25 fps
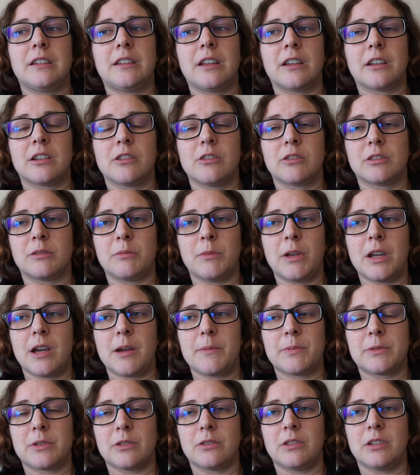They hooked me
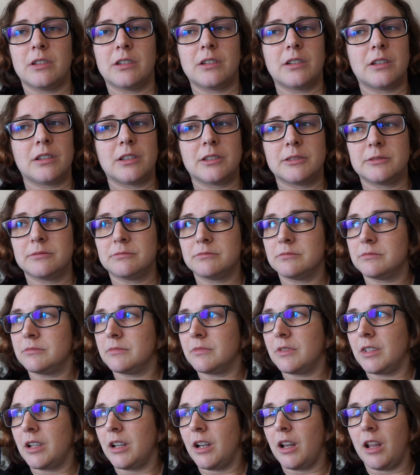up to the
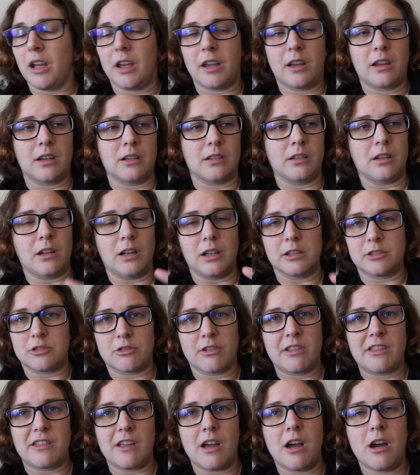like
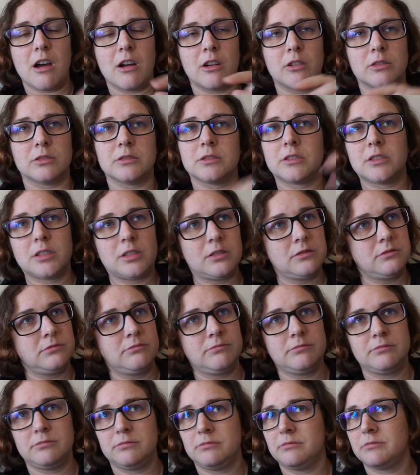ultrasound.
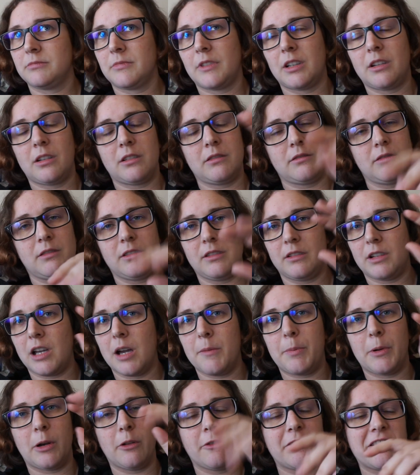
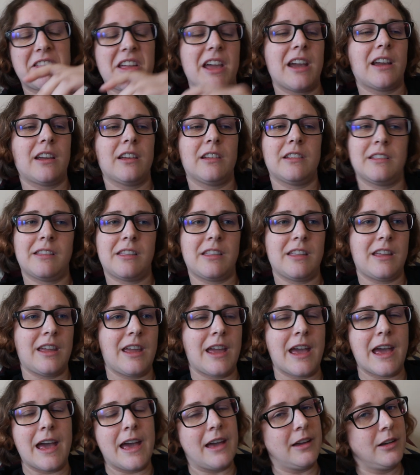Couple of seconds,
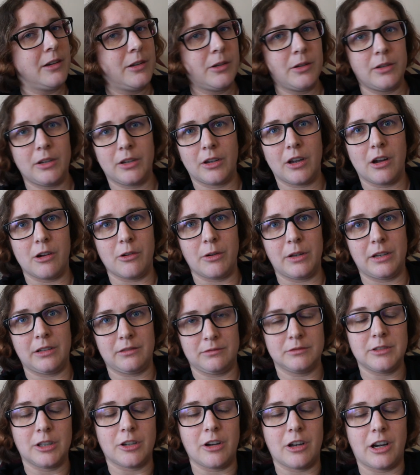yeah,
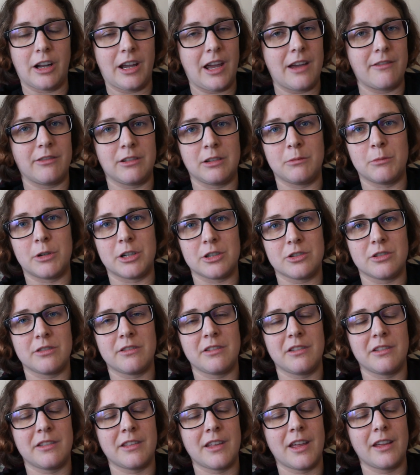we're gonna have an
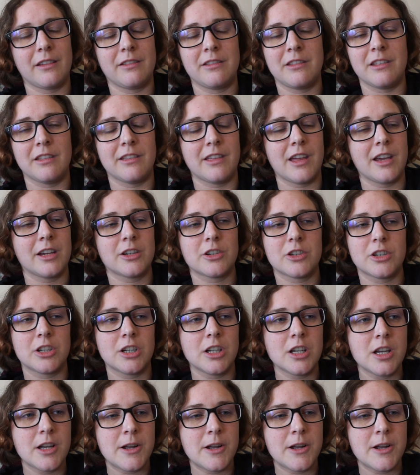emergency C-section.